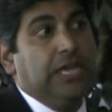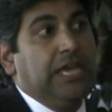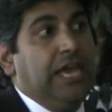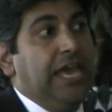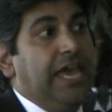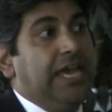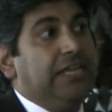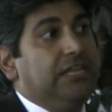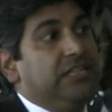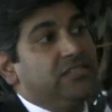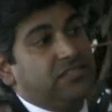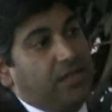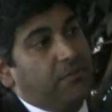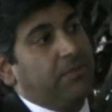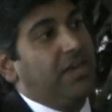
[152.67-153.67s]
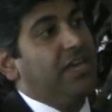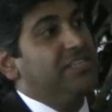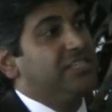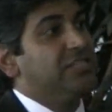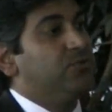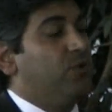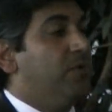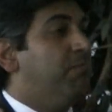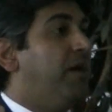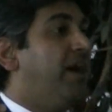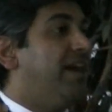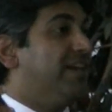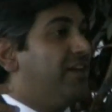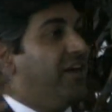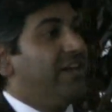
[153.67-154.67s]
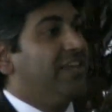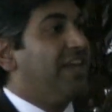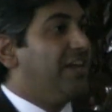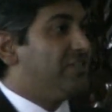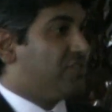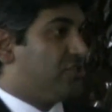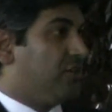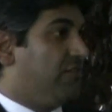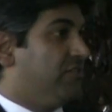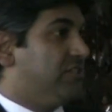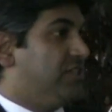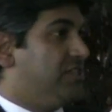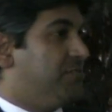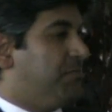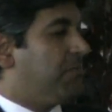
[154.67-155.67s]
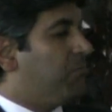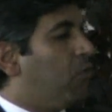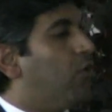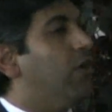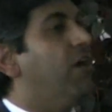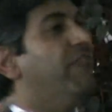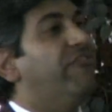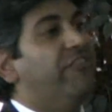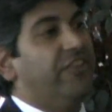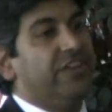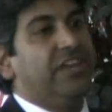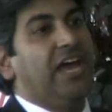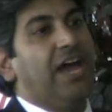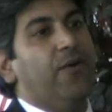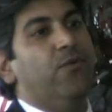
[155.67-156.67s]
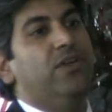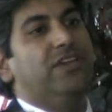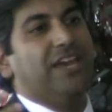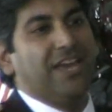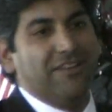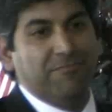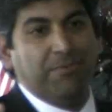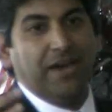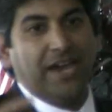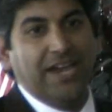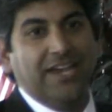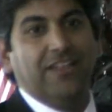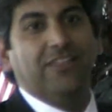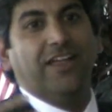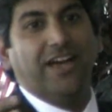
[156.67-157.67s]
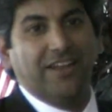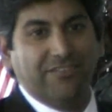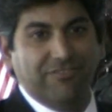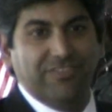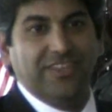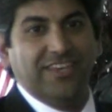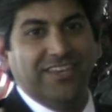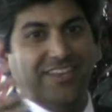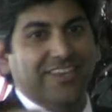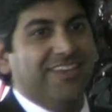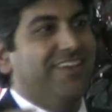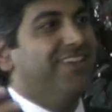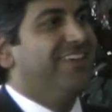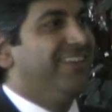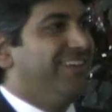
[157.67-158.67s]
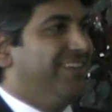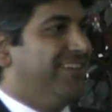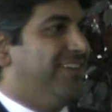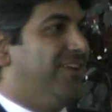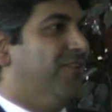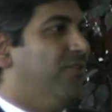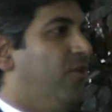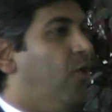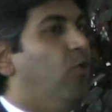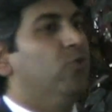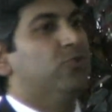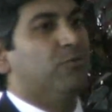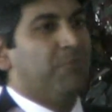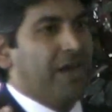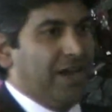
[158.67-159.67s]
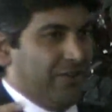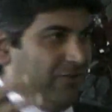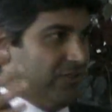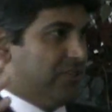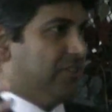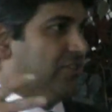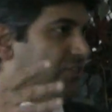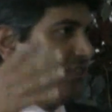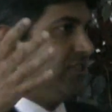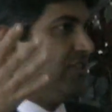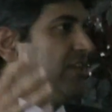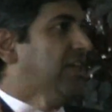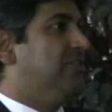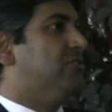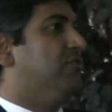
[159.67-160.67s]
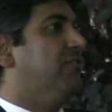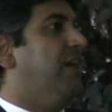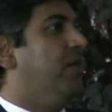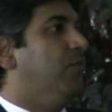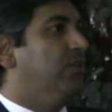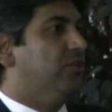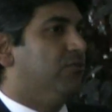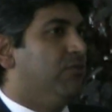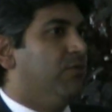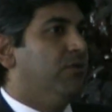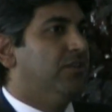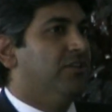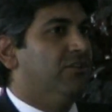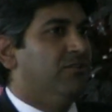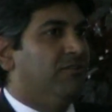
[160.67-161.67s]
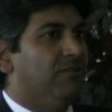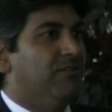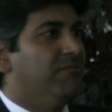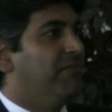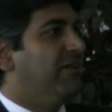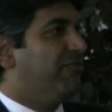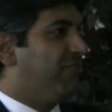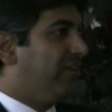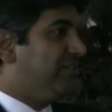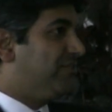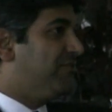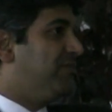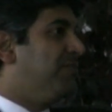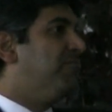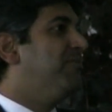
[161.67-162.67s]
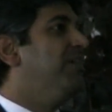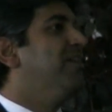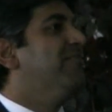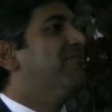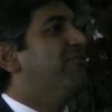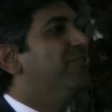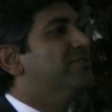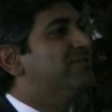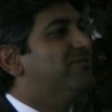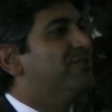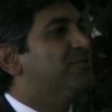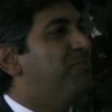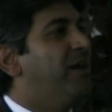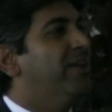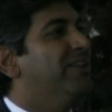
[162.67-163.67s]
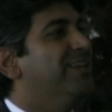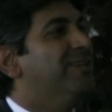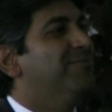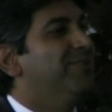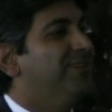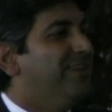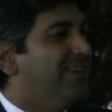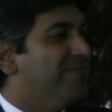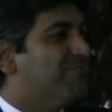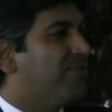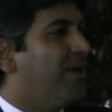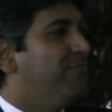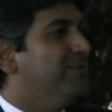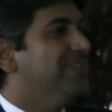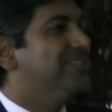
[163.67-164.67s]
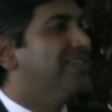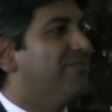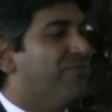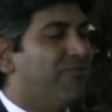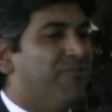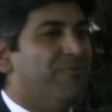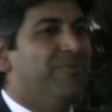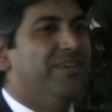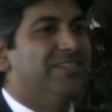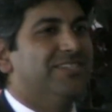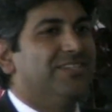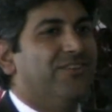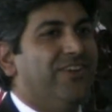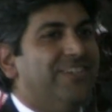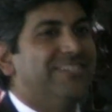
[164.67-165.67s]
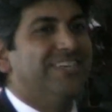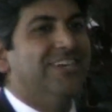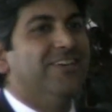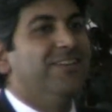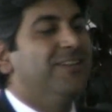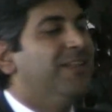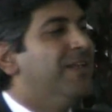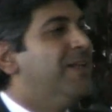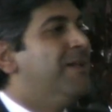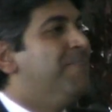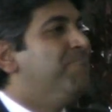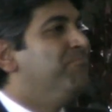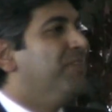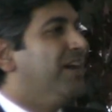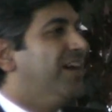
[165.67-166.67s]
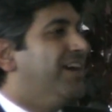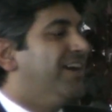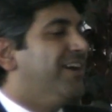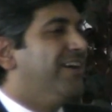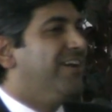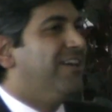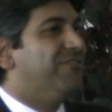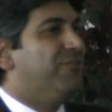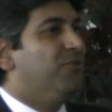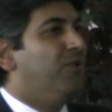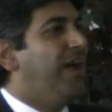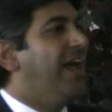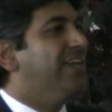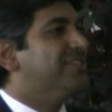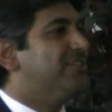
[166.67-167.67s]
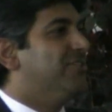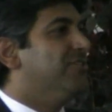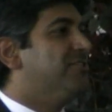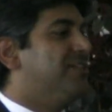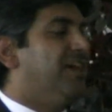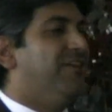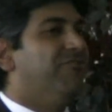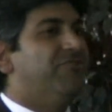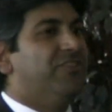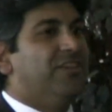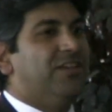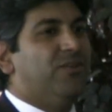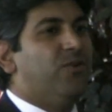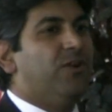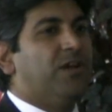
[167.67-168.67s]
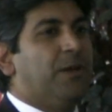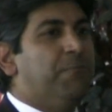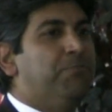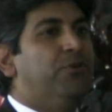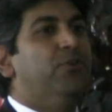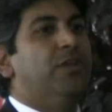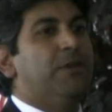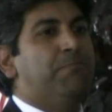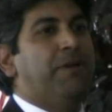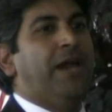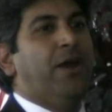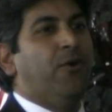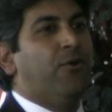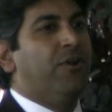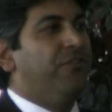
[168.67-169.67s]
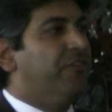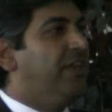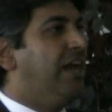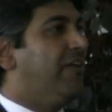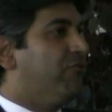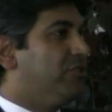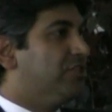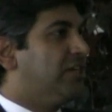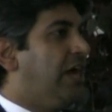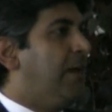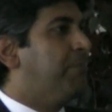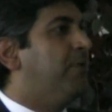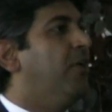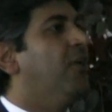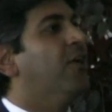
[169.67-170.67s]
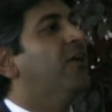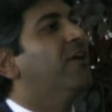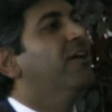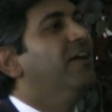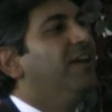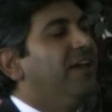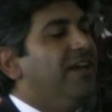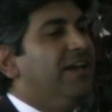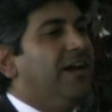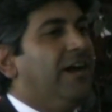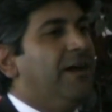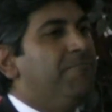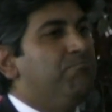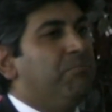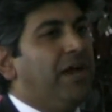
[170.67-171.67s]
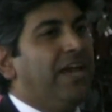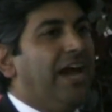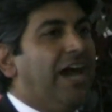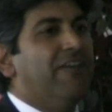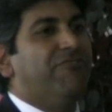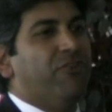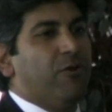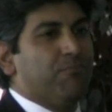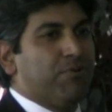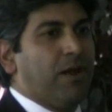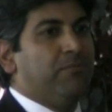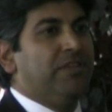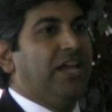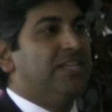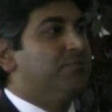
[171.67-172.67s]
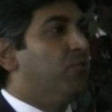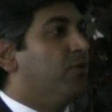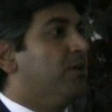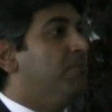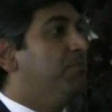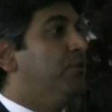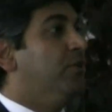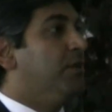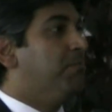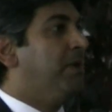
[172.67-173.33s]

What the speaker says: And in some cases, we buy cutting-edge services, but more often than not, we kind of buy a lot of the, you know, older models. It's just the nature of how we do what we do. My friends from the first responding community probably suffer from this a great deal. If you ask yourself the computing power at the average cop car, my iPhone probably has more computing